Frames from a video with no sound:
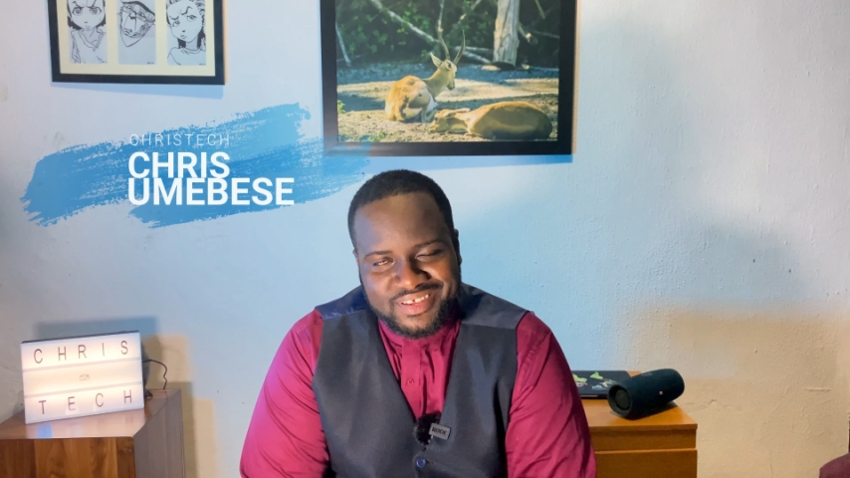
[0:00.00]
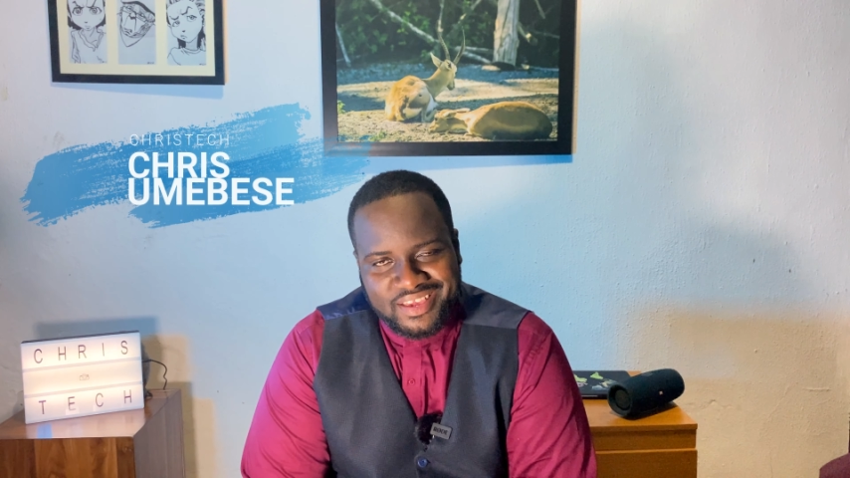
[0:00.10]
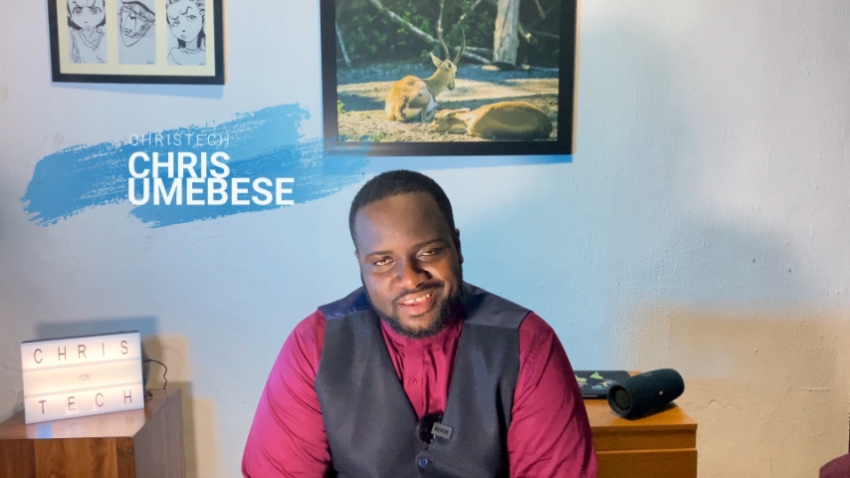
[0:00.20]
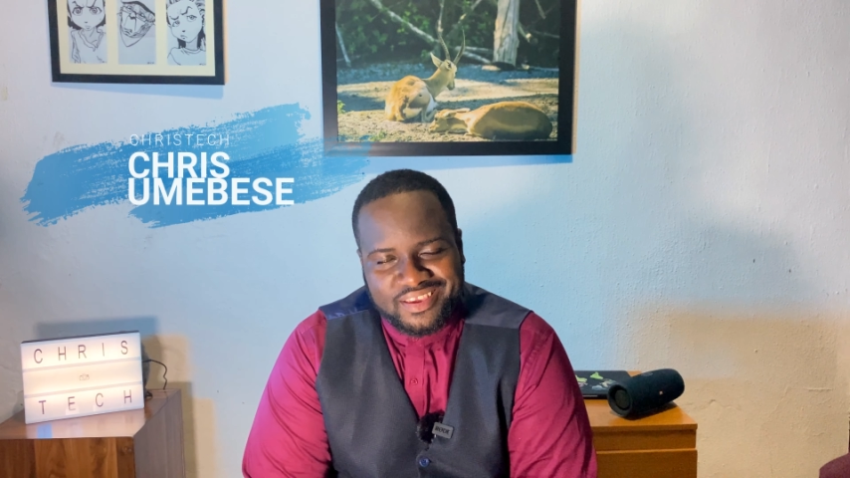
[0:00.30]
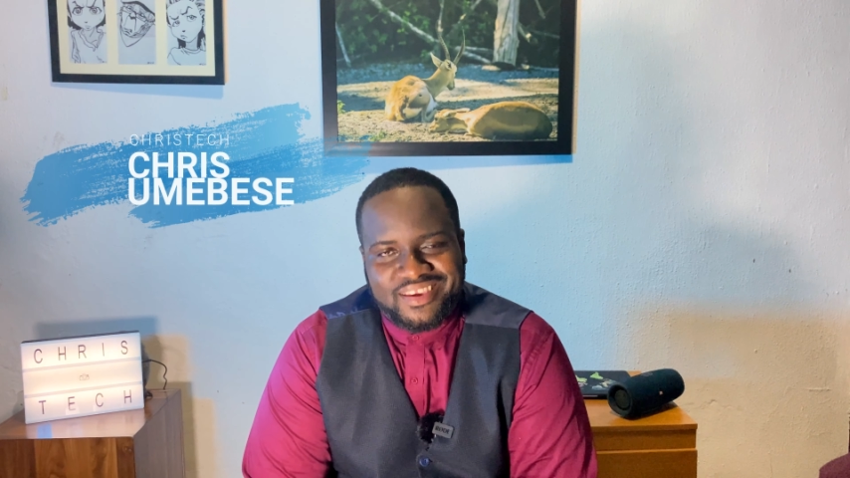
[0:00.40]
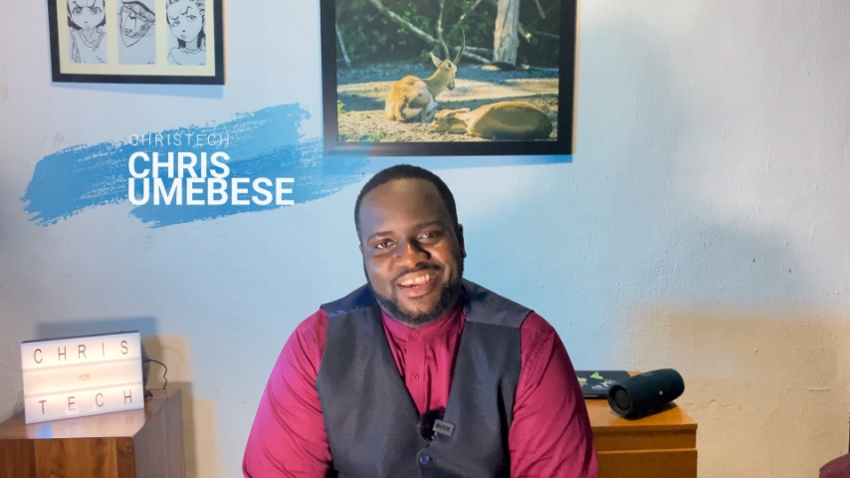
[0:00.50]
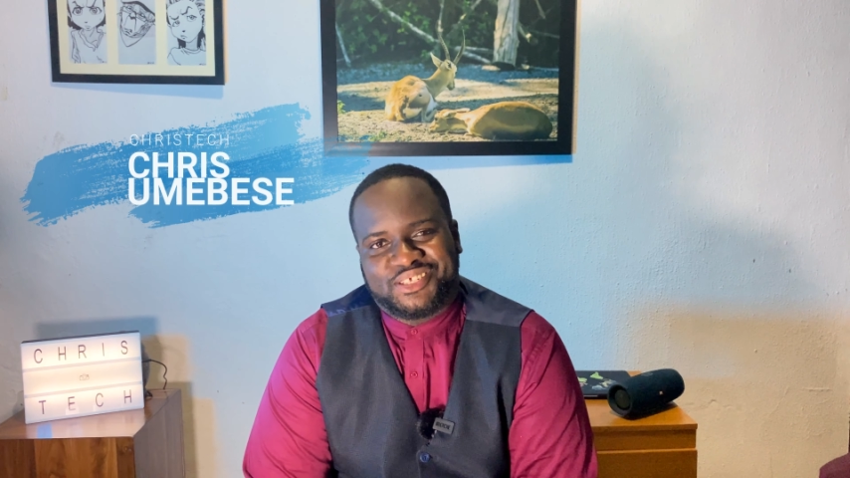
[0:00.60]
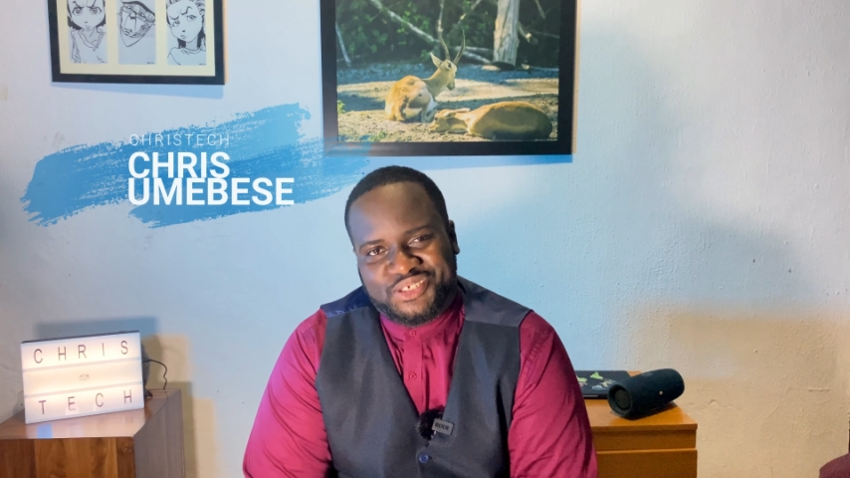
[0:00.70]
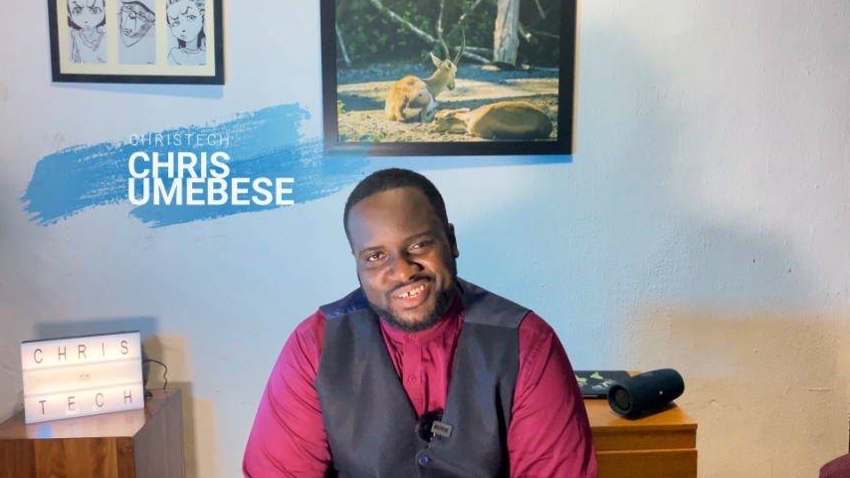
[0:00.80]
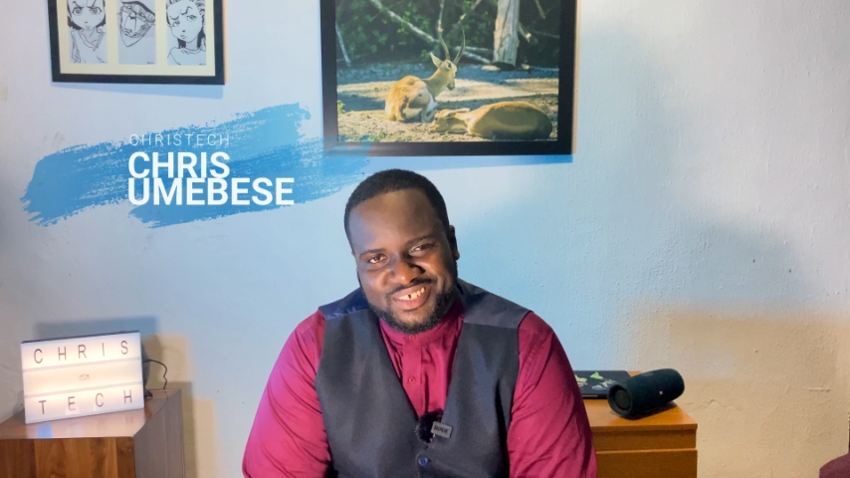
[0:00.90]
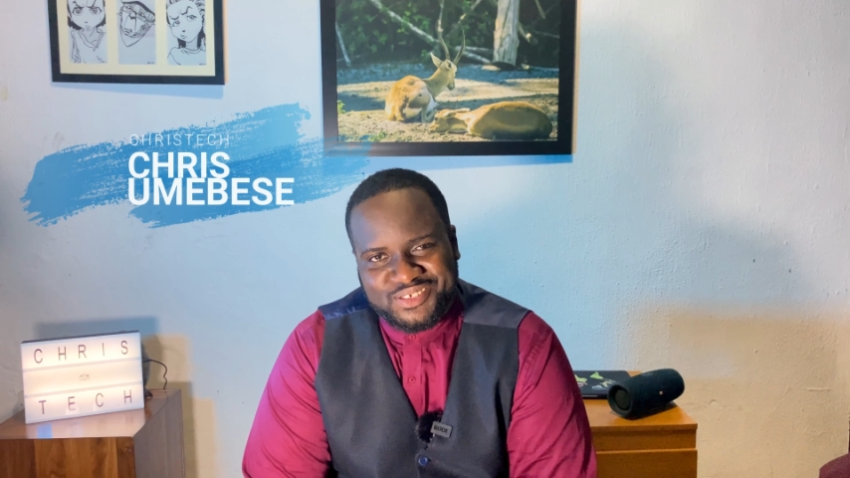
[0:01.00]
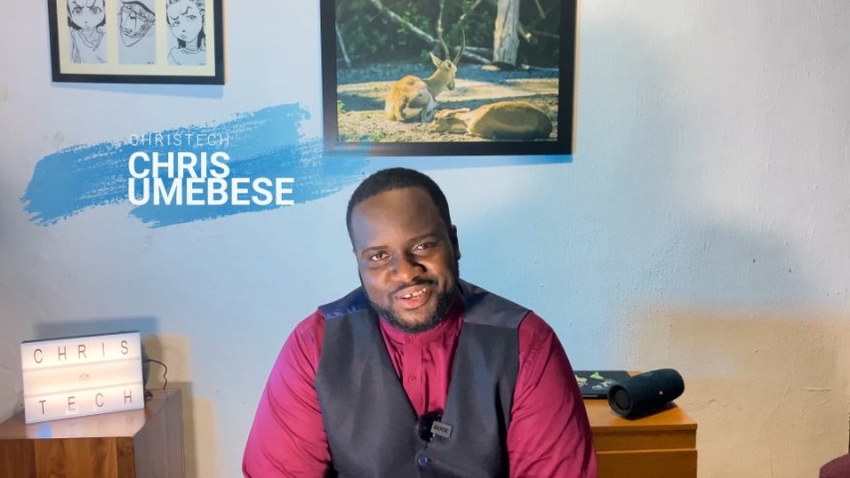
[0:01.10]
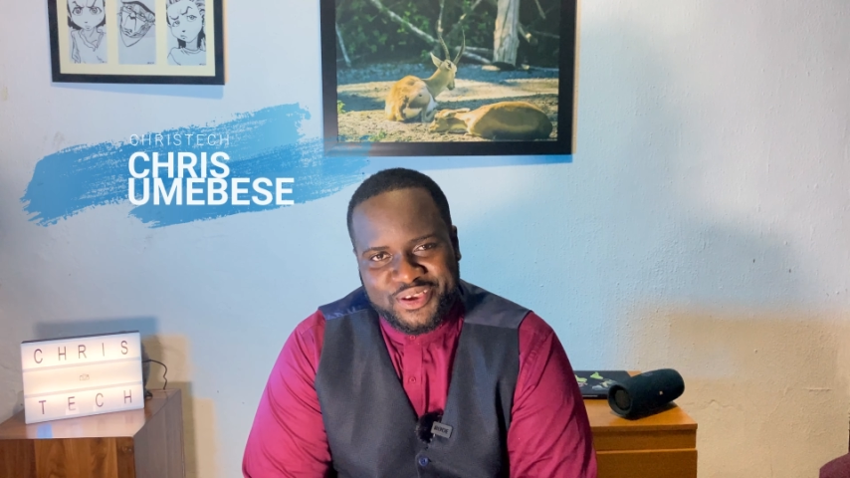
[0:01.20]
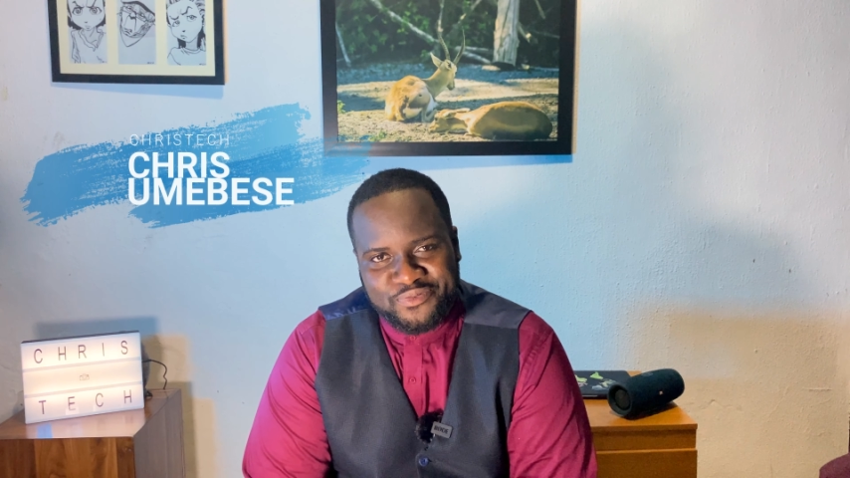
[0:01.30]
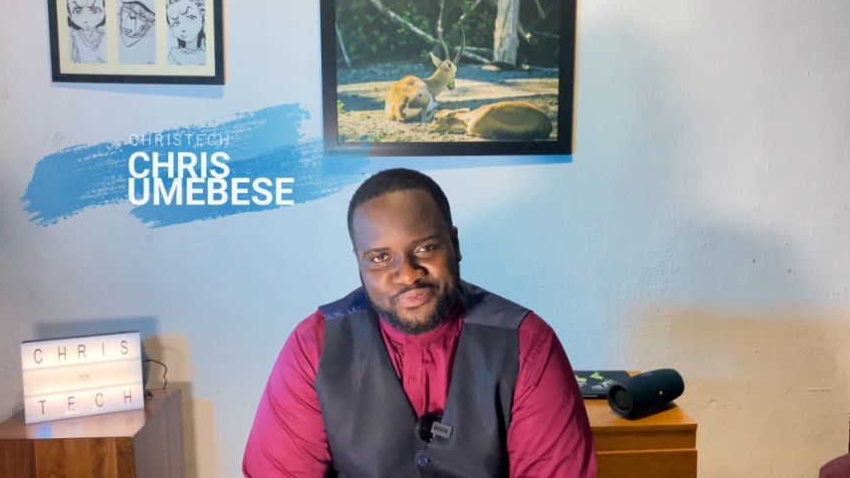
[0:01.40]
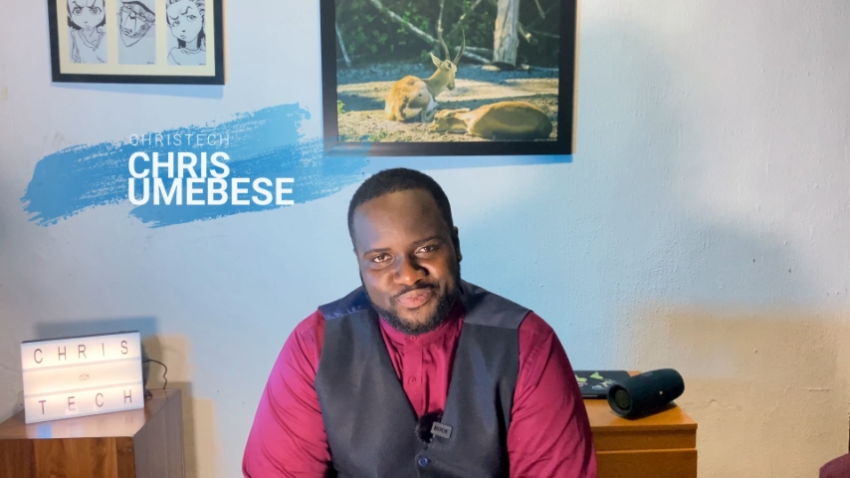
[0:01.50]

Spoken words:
Tech. Catch you next time.